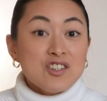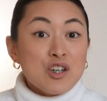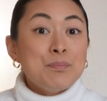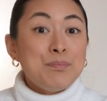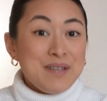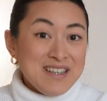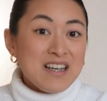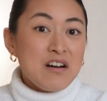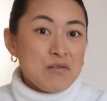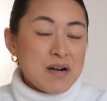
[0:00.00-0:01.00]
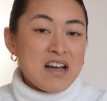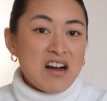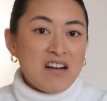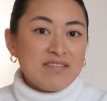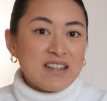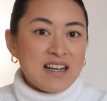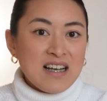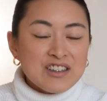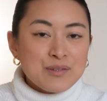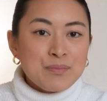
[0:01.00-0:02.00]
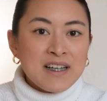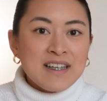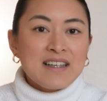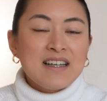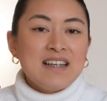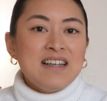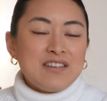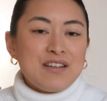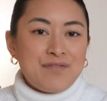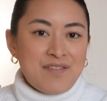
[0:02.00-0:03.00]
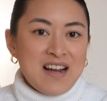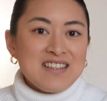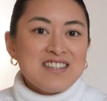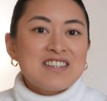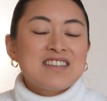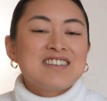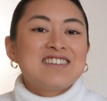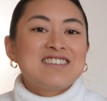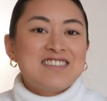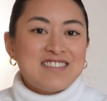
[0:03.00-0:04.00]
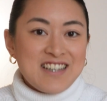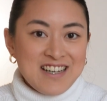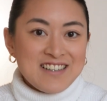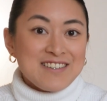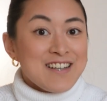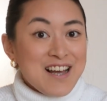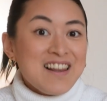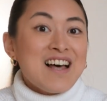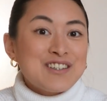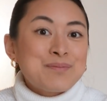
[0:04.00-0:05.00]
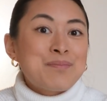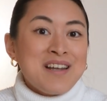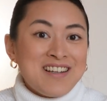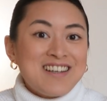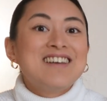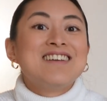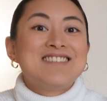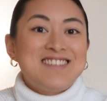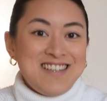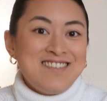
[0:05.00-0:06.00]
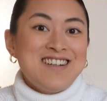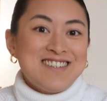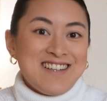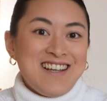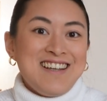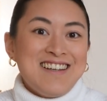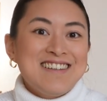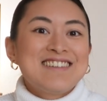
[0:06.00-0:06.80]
So be aware of the lunch break. The French take their lunch break seriously.